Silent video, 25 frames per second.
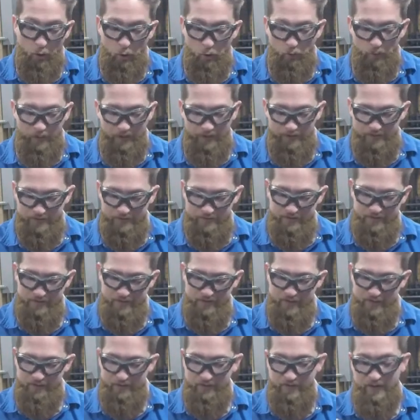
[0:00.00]
O-rings
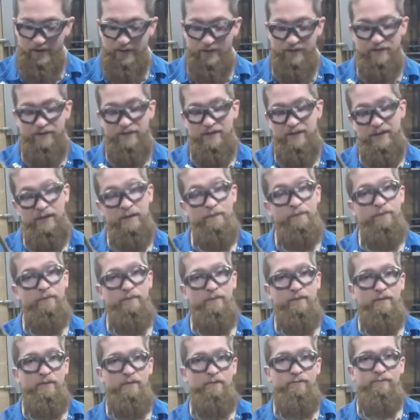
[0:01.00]
that keep
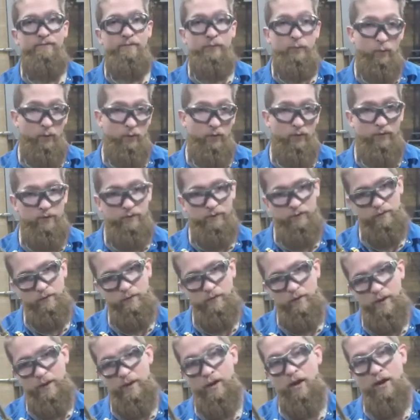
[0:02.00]
fuel
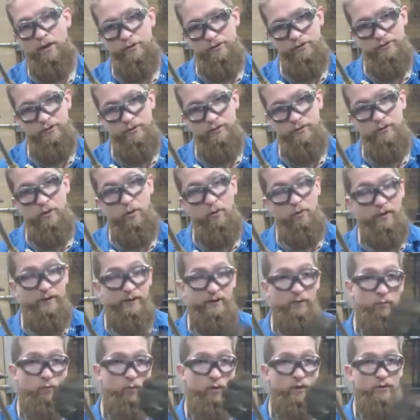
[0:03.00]
and oxygen going
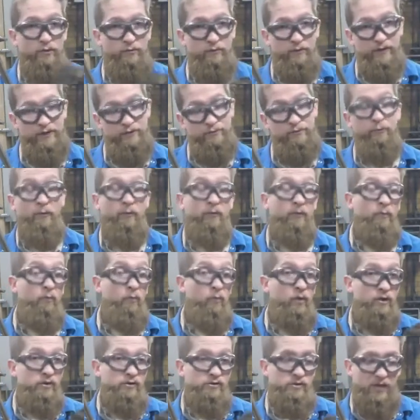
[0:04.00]
in one direction or in
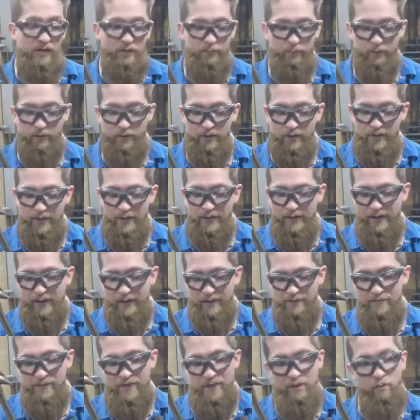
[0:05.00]
one chamber,
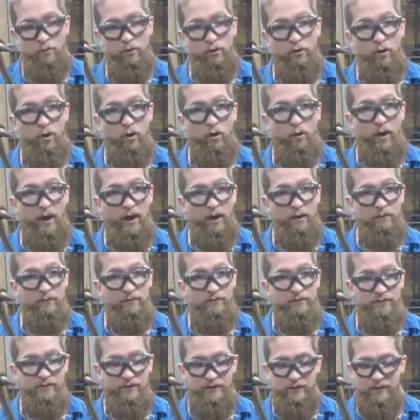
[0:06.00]
and they will go
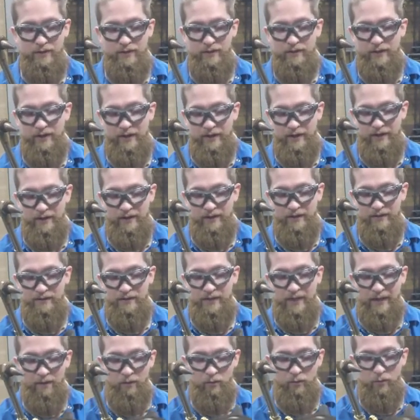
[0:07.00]
out, and
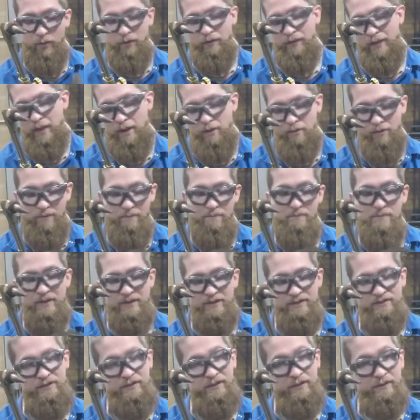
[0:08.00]
that will allow a
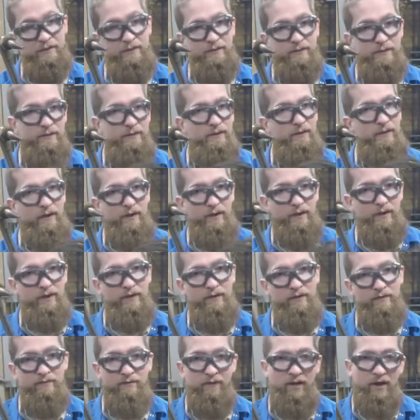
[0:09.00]
mixing
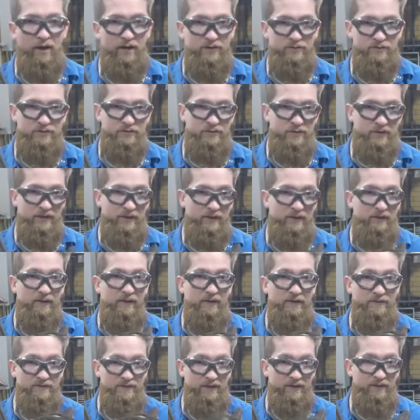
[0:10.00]
of oxygen and
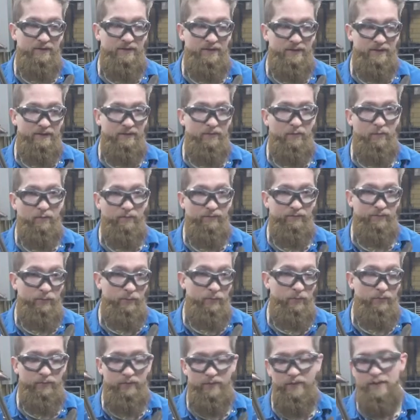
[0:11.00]
acetylene or
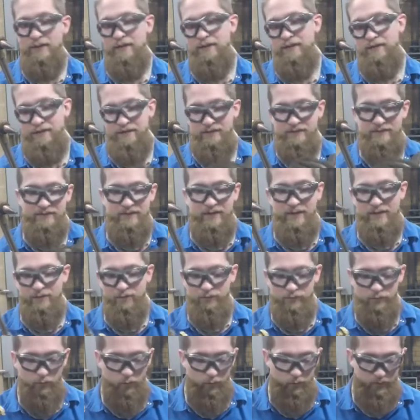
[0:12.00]
fuel inside
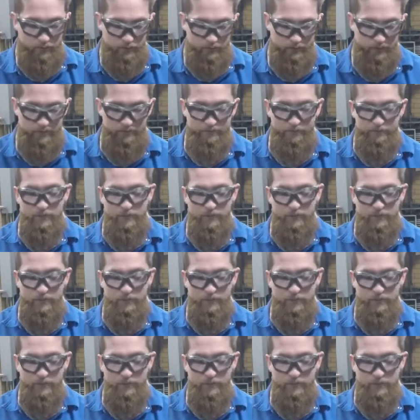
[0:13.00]
your torch.